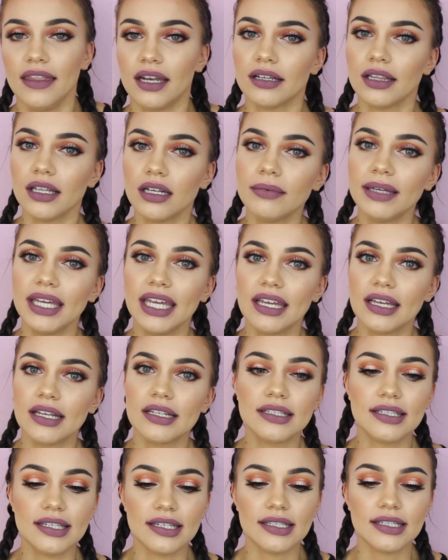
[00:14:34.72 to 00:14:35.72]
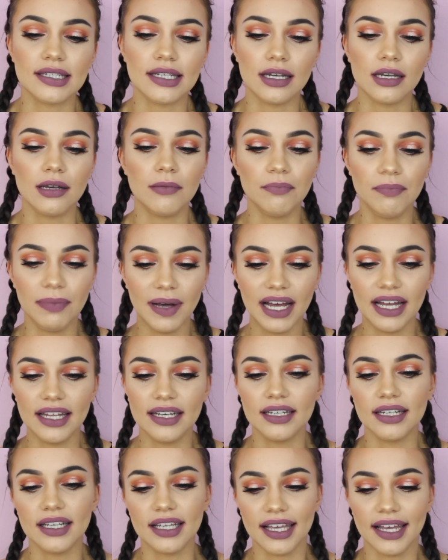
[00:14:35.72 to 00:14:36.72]
They're a little bit inconsistent,
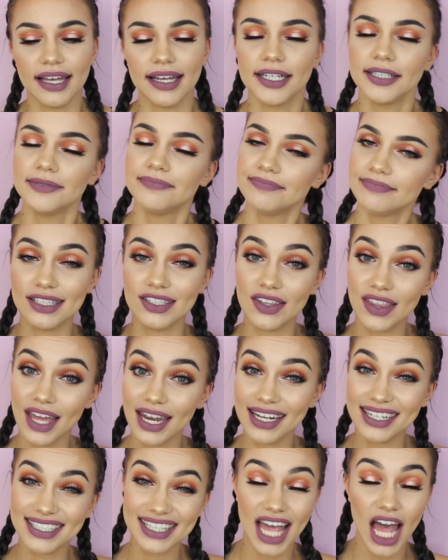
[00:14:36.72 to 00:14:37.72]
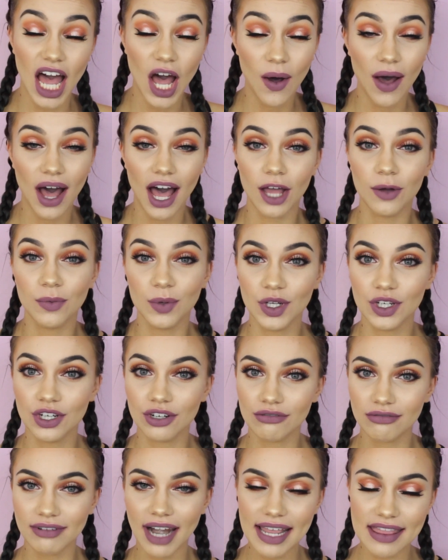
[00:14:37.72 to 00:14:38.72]
but yeah, so that is how I
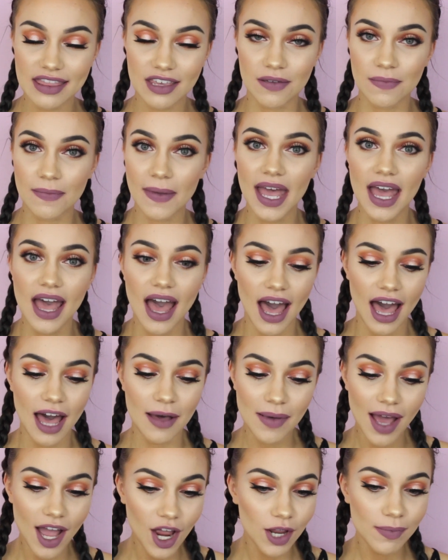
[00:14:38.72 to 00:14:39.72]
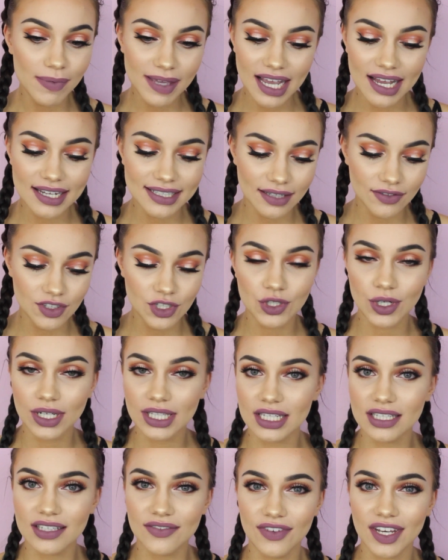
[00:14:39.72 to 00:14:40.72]
would rate them. I hope you guys have
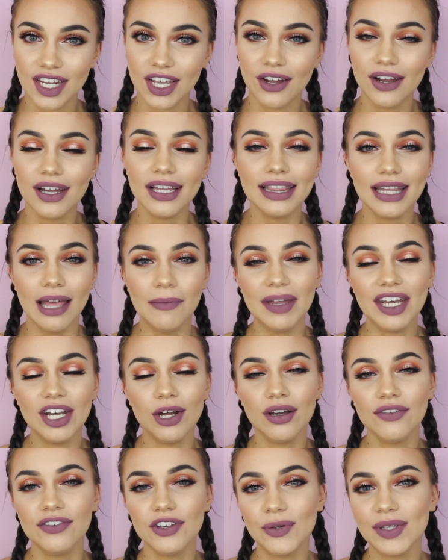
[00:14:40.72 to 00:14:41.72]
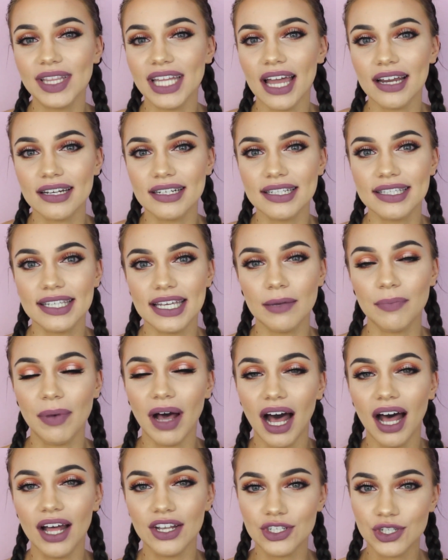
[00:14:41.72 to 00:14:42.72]
enjoyed this video. Let me know if you would like to see a
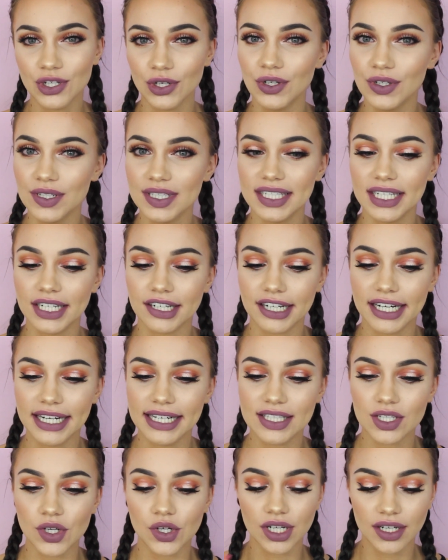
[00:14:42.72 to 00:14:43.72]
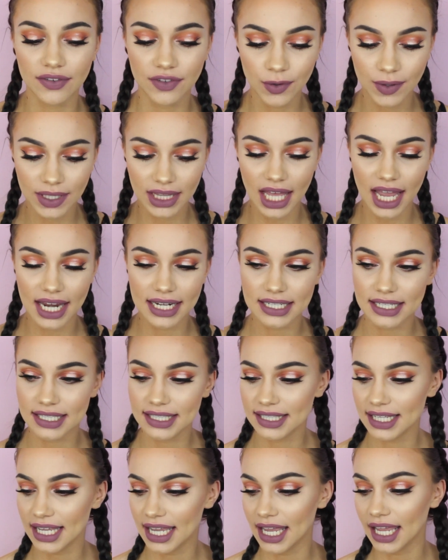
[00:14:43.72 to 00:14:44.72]
part 2 series, or if you would like to
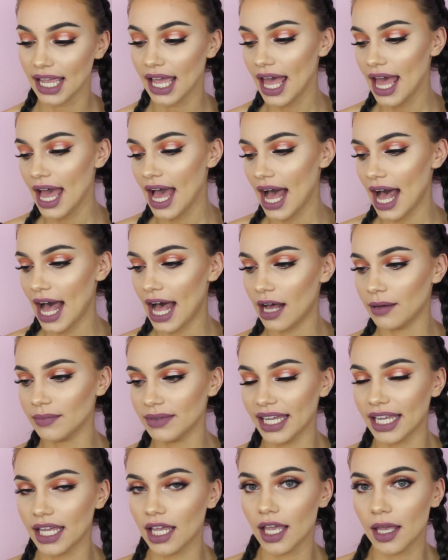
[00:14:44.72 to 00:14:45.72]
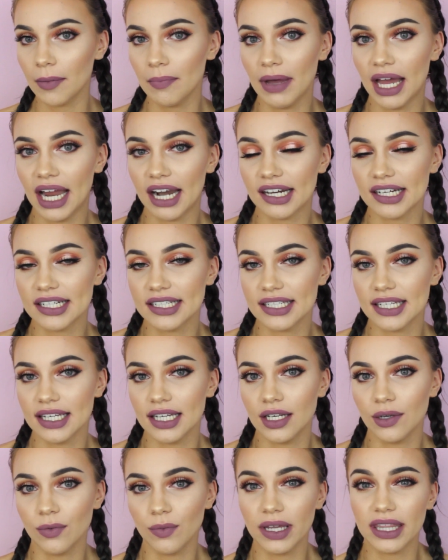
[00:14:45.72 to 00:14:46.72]
see like a
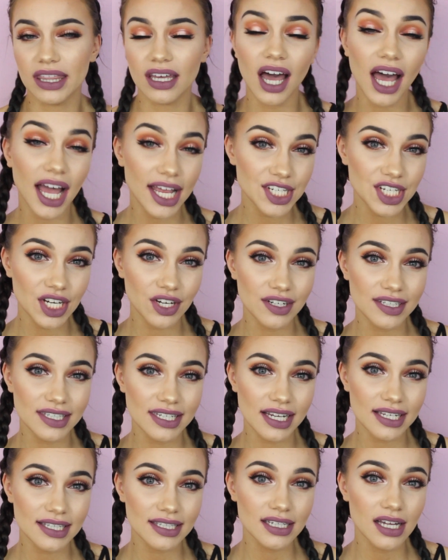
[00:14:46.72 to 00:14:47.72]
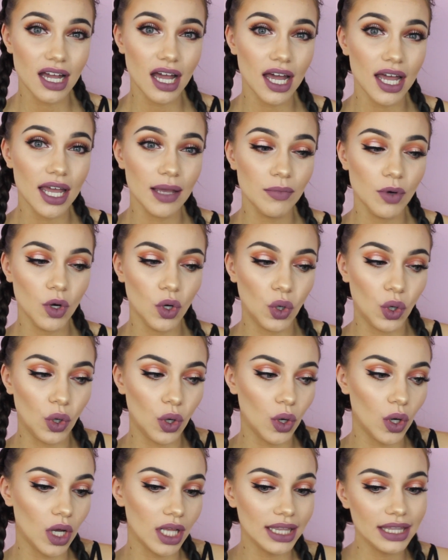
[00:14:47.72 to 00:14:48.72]
comparison with eyeshadows next time,
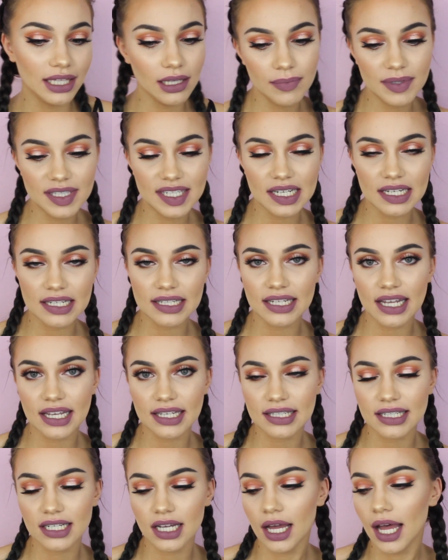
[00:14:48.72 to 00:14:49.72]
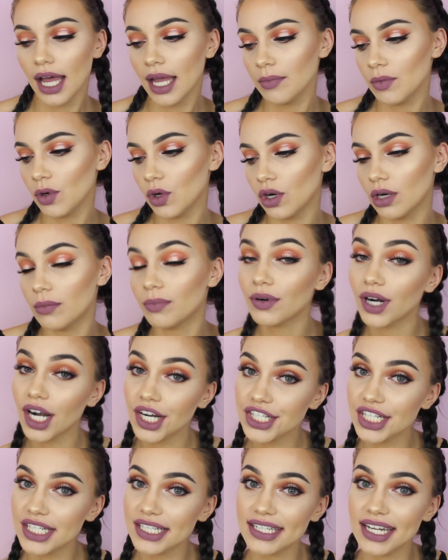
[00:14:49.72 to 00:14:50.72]
or lipsticks next time, or
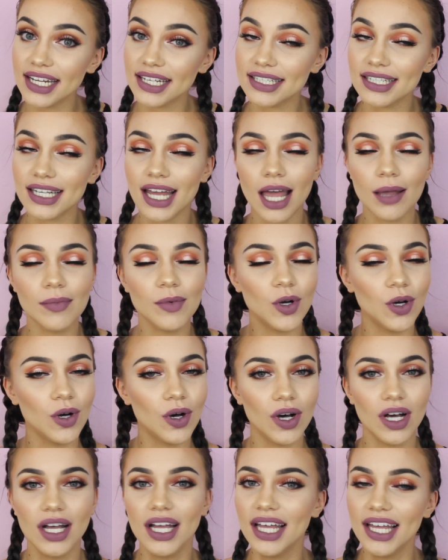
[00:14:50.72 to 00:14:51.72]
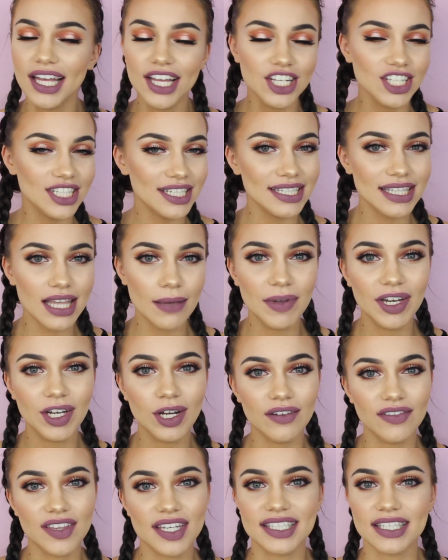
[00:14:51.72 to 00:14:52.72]
brushes next time, or just let me
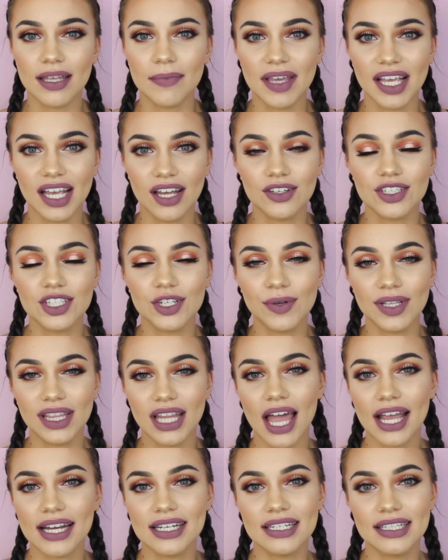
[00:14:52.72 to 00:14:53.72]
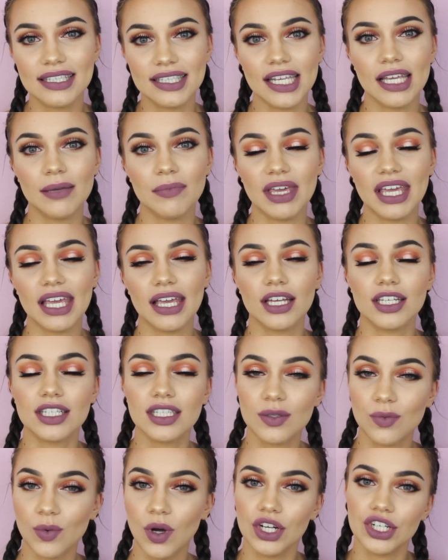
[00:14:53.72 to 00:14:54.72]
know if there's something else you would like to see me
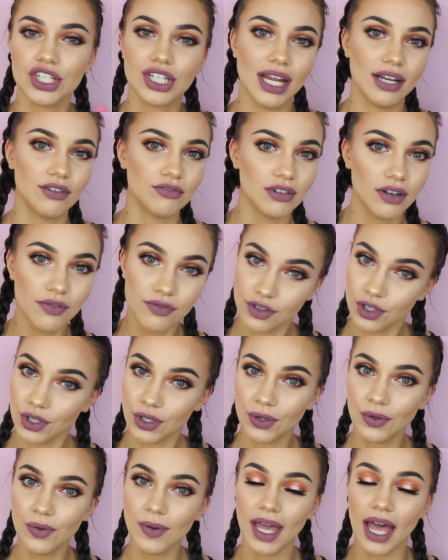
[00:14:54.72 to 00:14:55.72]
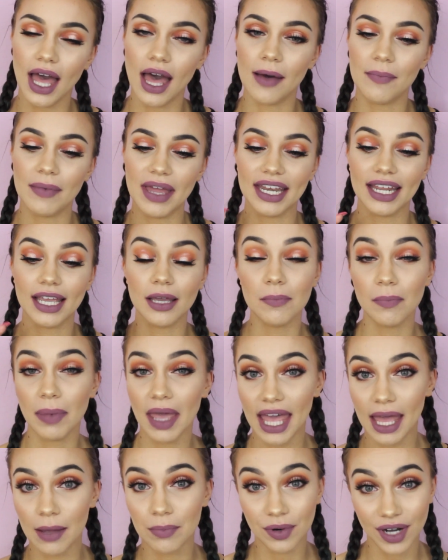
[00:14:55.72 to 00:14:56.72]
swatch and review and
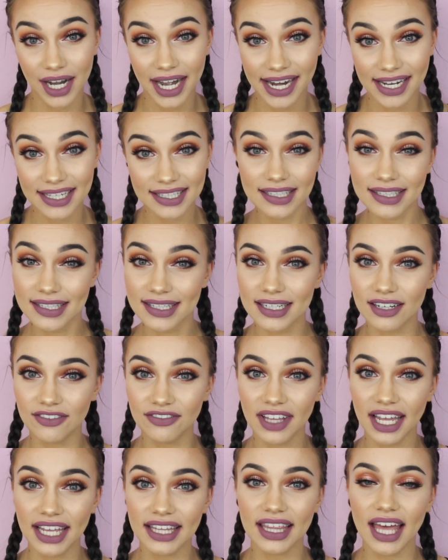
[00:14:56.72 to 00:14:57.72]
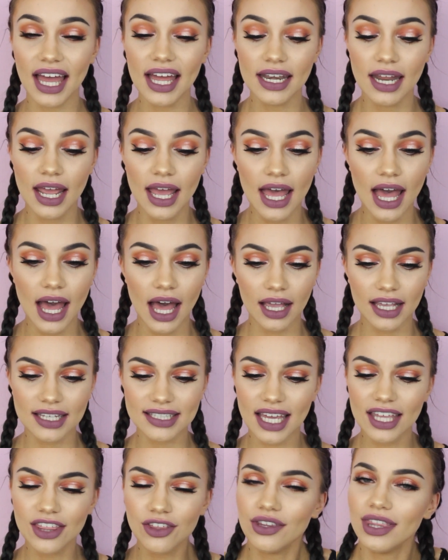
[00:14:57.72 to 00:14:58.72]
compare brands and stuff like that,
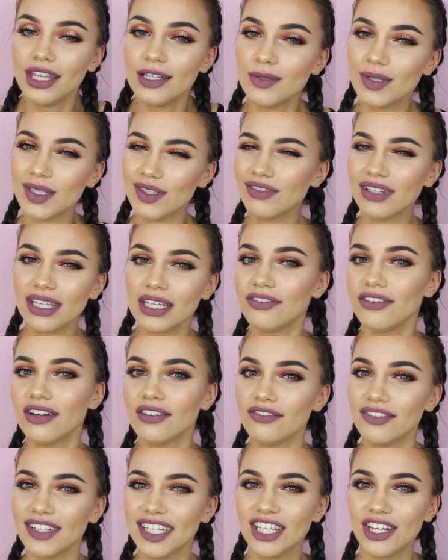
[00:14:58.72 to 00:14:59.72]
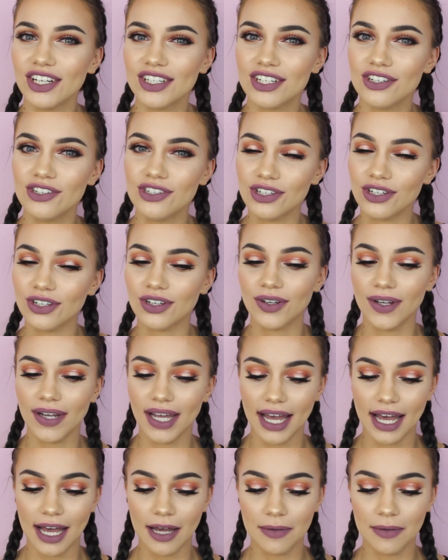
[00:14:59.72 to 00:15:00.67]
because I thought this was a really fun video to do,